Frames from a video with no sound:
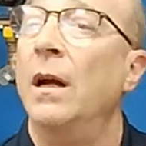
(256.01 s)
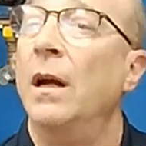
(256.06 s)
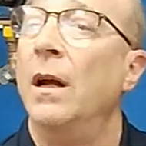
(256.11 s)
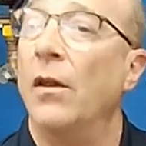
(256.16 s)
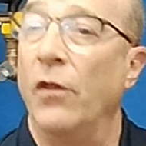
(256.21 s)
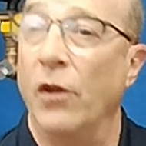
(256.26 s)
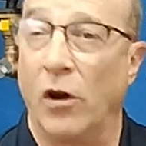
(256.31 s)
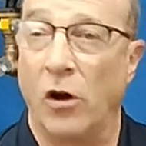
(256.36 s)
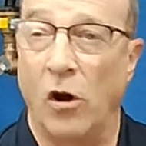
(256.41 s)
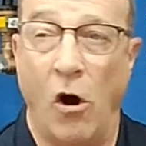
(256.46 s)

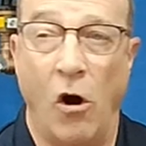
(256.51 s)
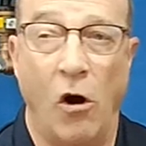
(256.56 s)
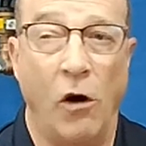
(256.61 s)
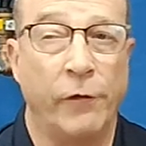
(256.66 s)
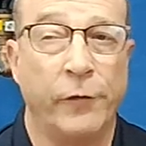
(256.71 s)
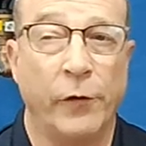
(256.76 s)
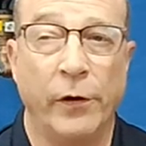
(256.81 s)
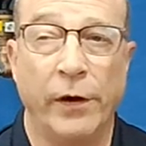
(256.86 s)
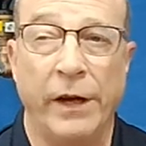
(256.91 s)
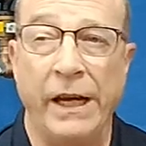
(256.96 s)
The call
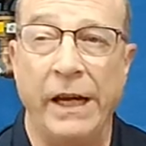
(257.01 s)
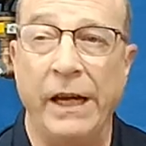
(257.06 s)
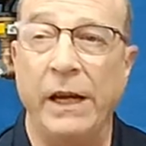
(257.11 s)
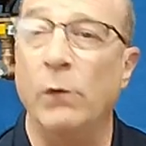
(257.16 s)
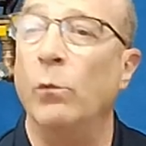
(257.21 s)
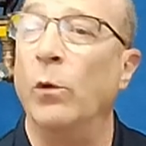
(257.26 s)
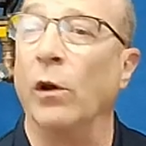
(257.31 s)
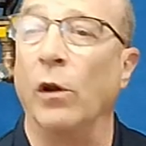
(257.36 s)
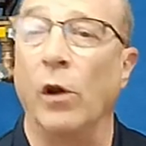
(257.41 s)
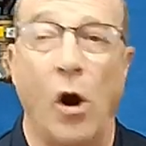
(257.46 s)
for heat
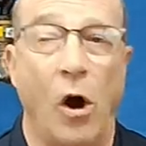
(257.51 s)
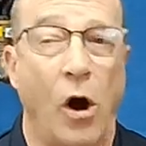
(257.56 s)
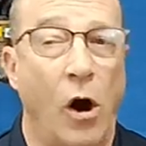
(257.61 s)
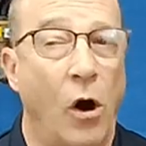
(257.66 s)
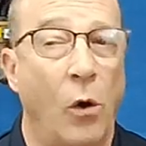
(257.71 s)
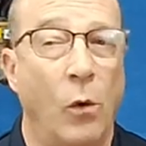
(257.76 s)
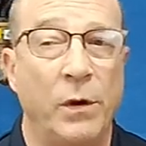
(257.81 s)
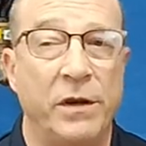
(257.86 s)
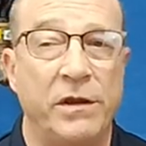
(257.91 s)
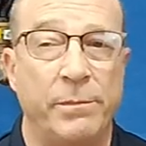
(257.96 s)
will
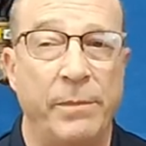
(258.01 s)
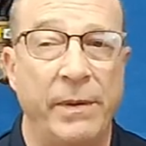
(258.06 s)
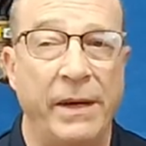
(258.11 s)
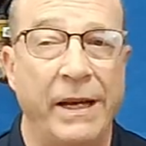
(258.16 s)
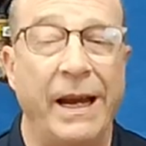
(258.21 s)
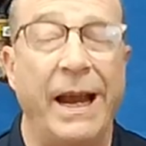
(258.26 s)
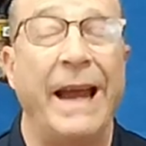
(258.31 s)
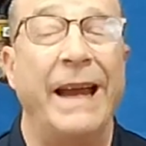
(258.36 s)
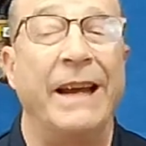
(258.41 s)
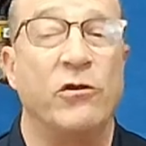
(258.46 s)
always be
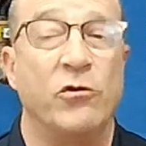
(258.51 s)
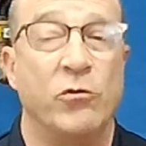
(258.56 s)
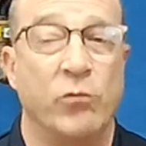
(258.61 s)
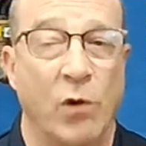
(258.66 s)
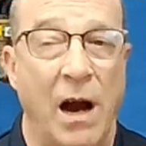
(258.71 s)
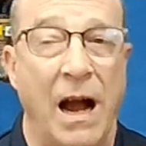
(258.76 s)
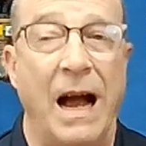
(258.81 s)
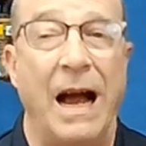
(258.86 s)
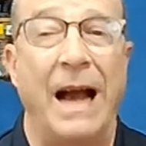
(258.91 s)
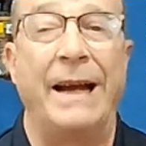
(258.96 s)
a
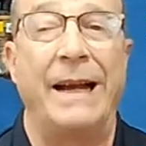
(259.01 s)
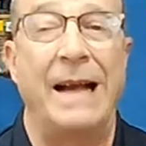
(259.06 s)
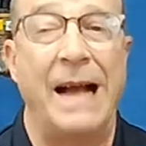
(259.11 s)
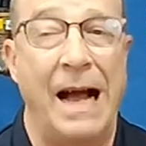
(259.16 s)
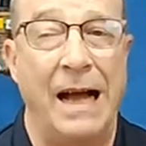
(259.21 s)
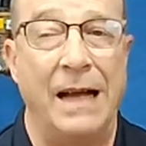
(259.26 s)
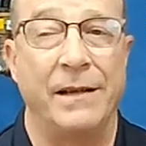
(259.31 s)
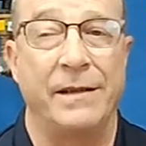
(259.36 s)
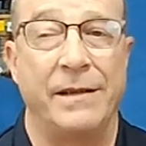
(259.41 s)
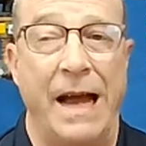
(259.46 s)
dry
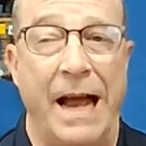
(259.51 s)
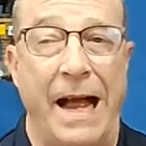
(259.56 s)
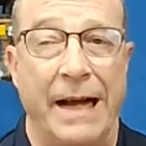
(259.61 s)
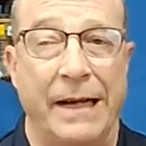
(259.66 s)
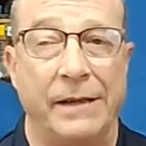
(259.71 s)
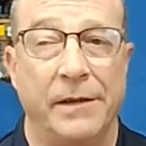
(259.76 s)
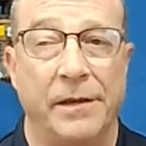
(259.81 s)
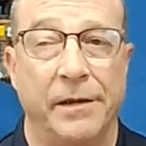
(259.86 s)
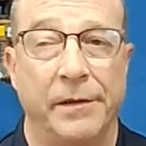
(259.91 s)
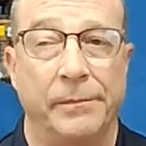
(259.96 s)

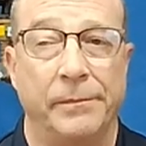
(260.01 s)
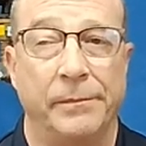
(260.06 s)
contact.